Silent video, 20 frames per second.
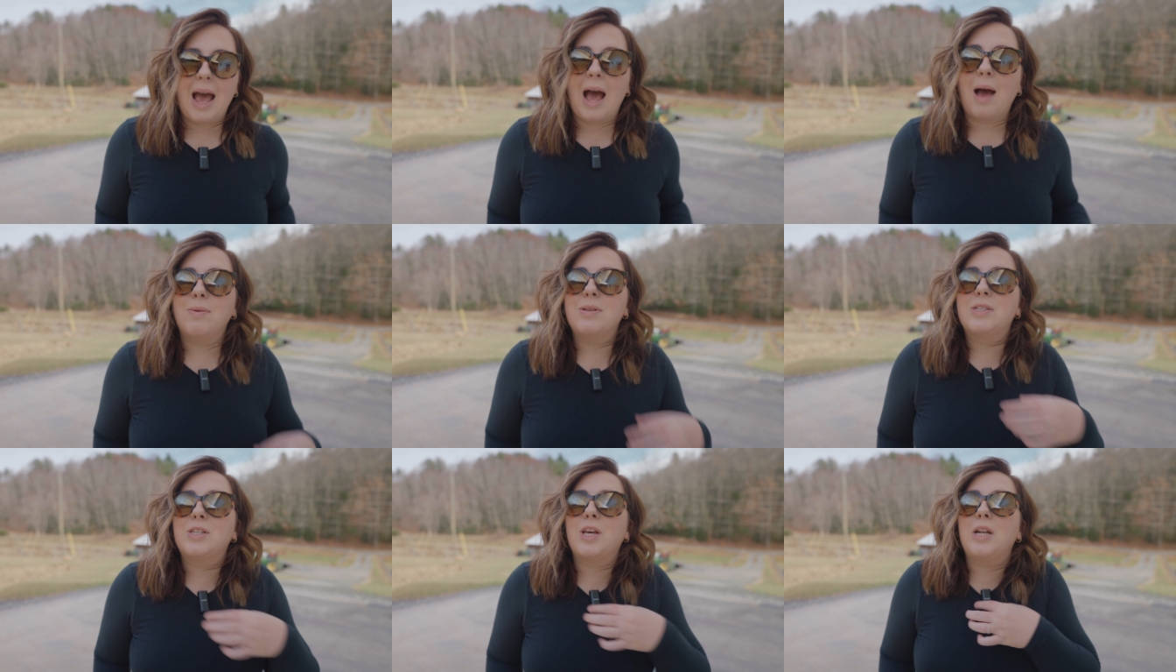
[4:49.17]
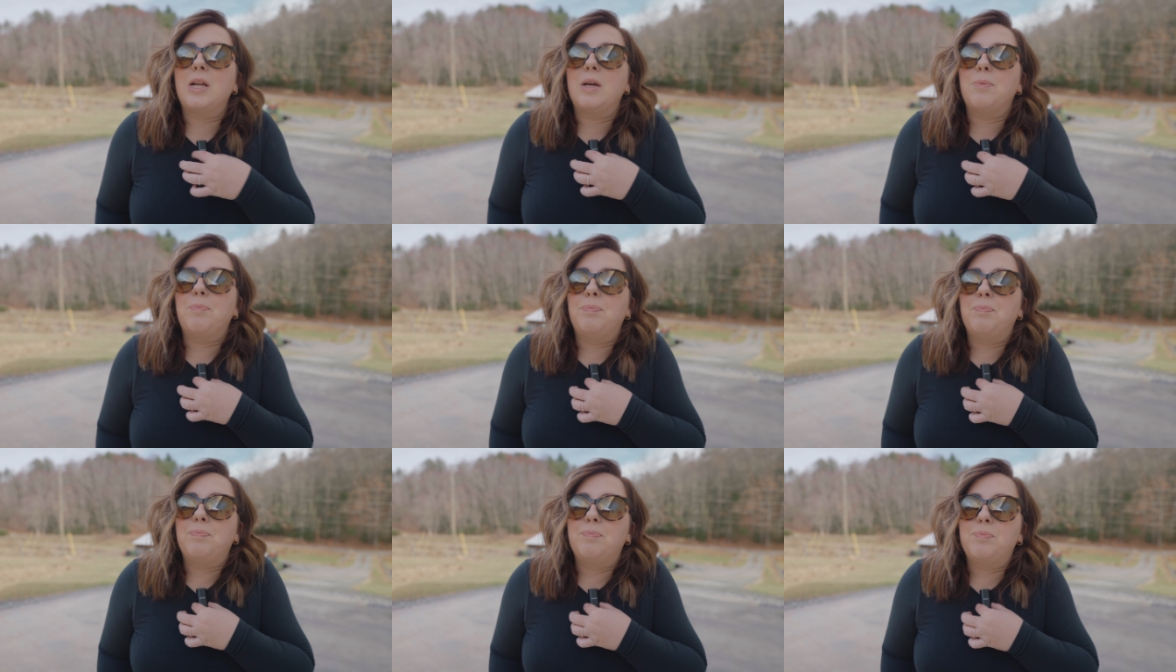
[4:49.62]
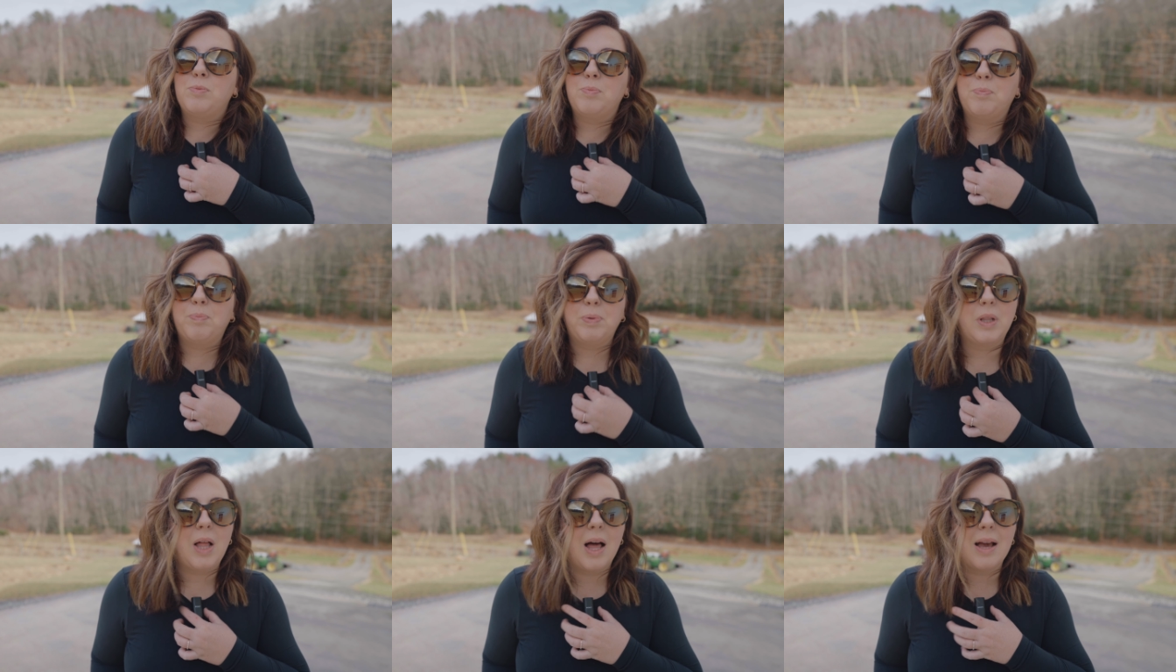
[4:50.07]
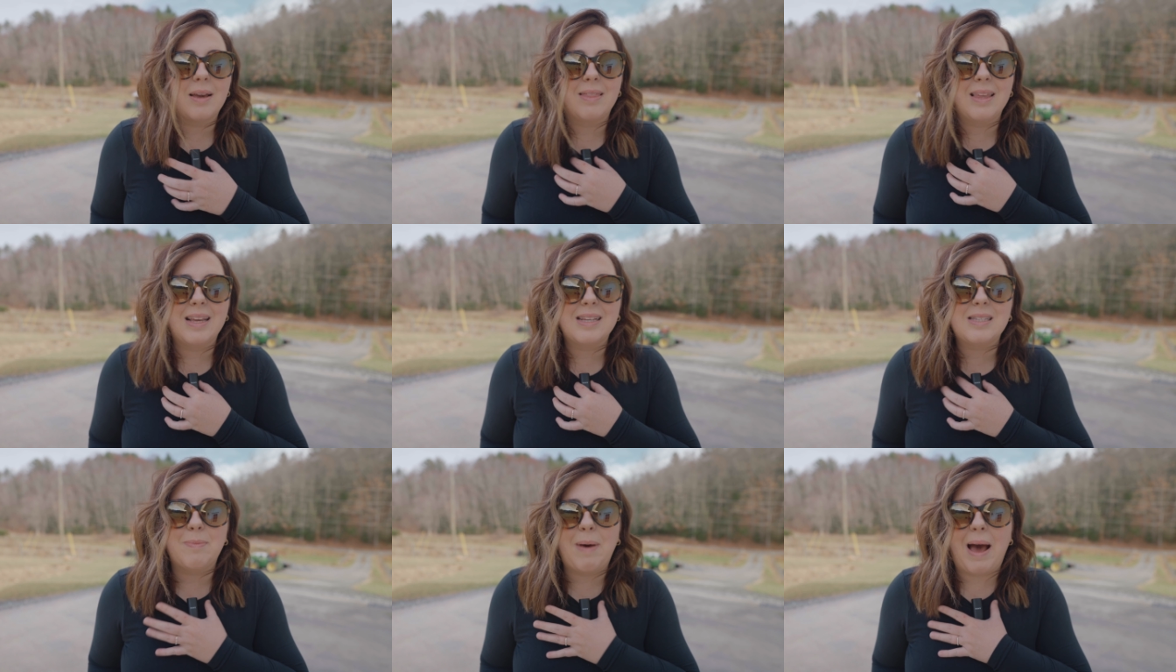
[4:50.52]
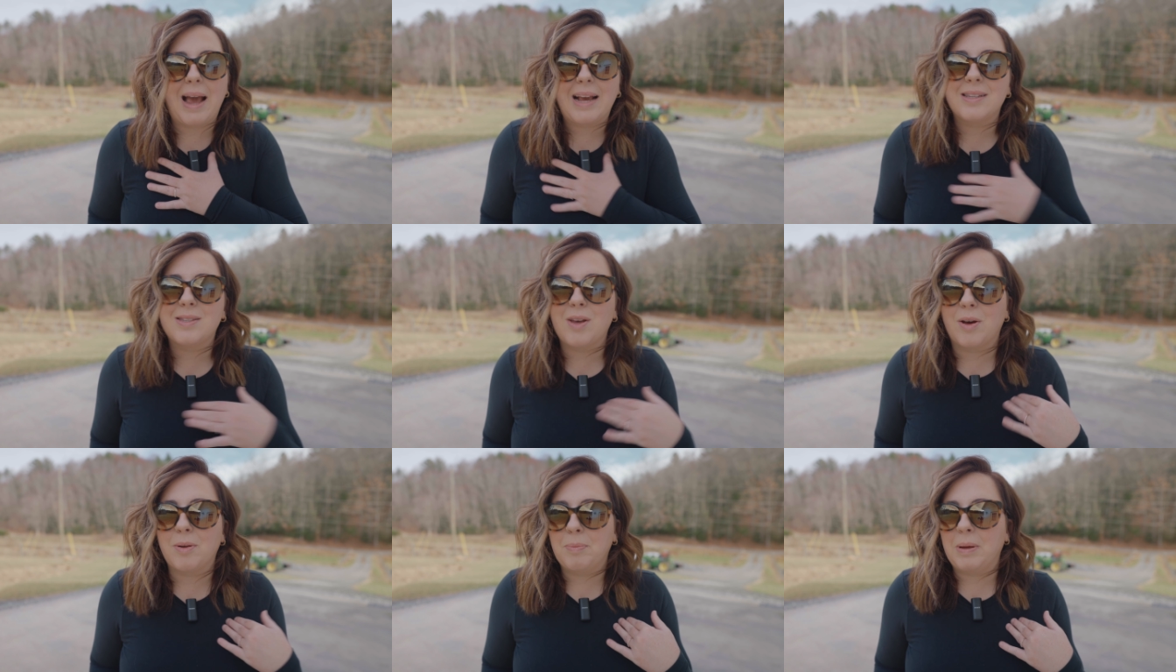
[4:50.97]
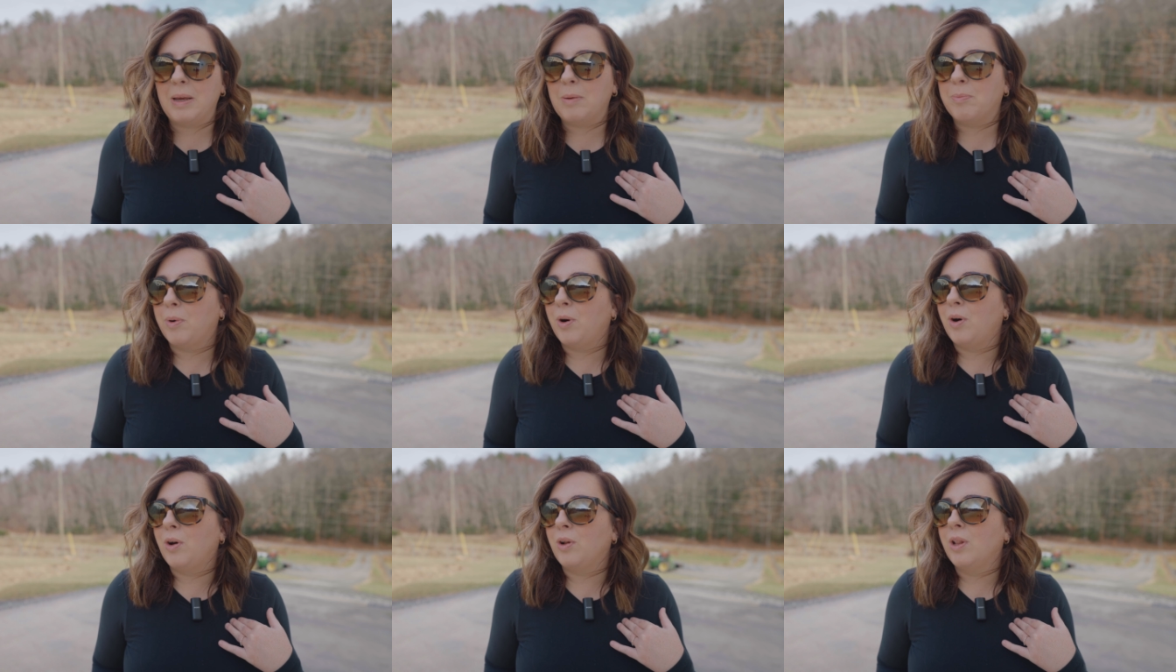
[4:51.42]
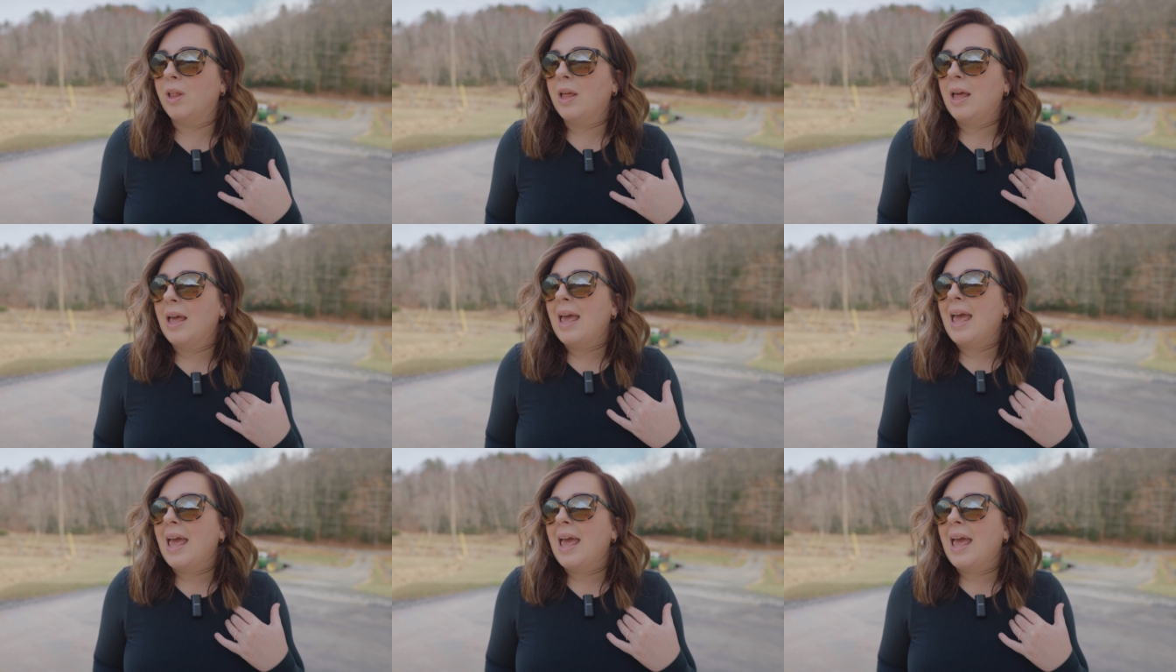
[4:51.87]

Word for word: I was going to plug these mics on people